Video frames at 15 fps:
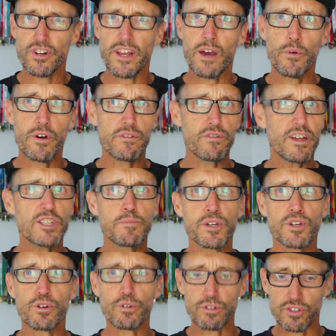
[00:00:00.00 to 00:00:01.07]
Now, whether that's
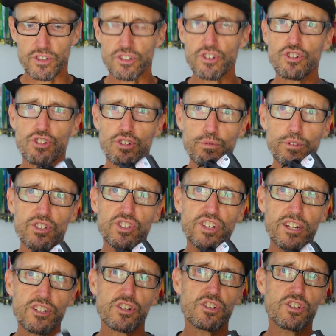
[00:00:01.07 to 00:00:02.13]
because this shoe is such a